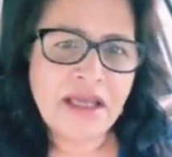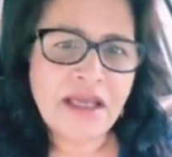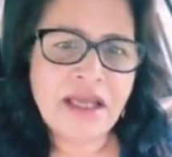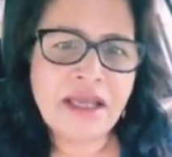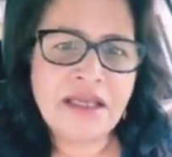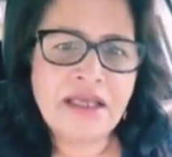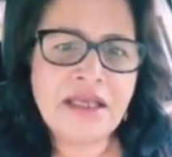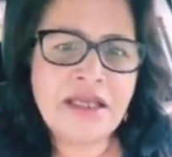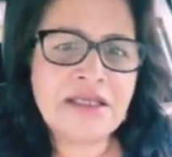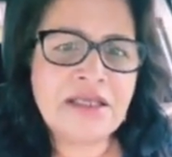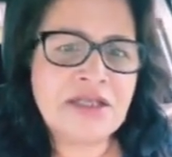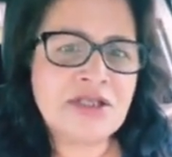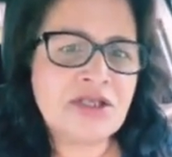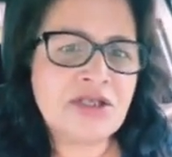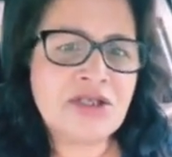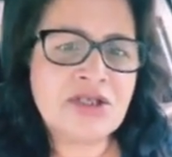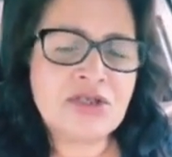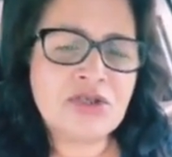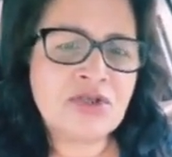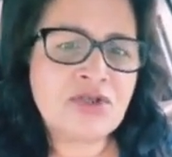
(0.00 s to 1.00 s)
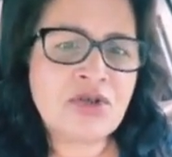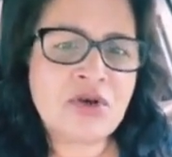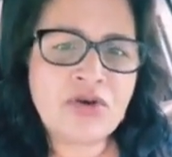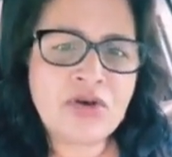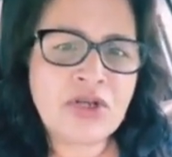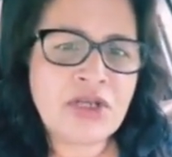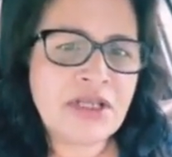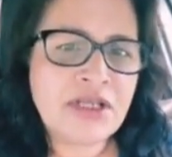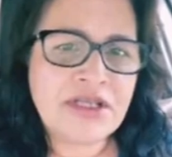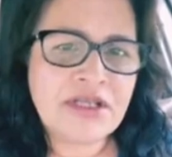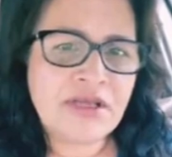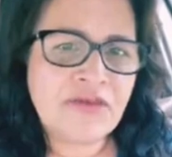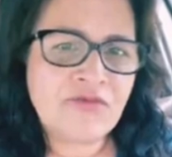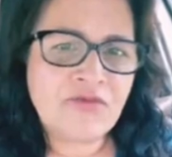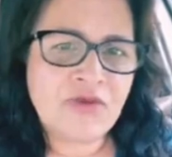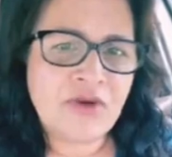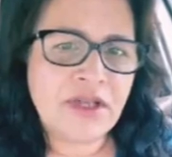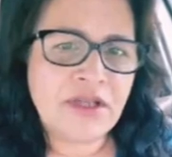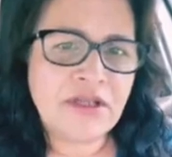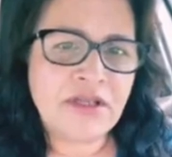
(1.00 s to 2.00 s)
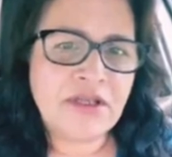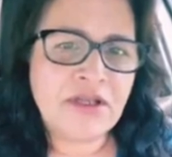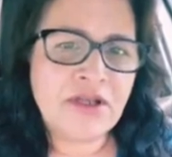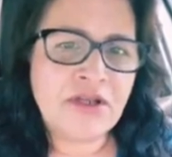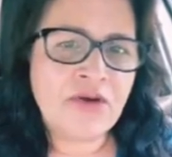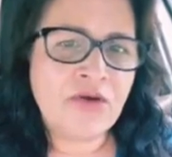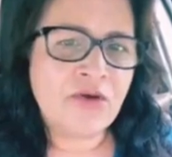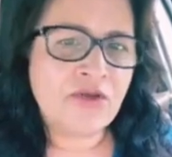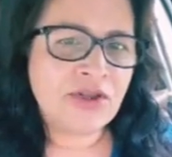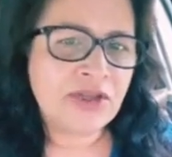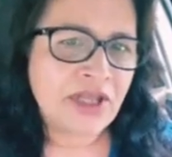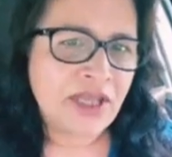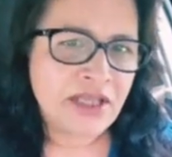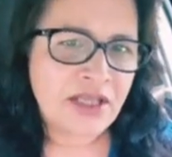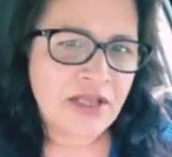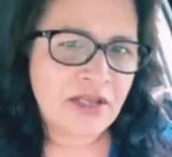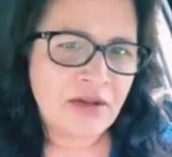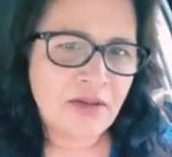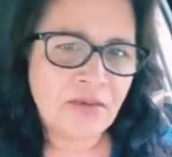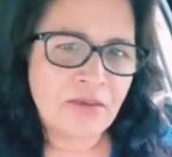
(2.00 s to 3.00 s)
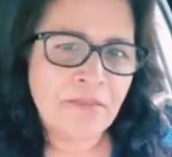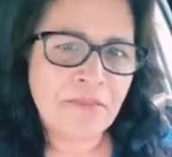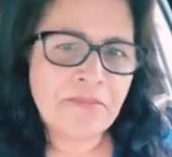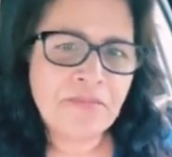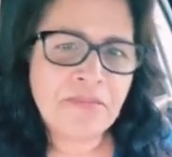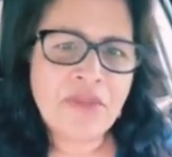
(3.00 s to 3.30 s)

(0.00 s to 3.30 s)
And it's a totally different, thank you.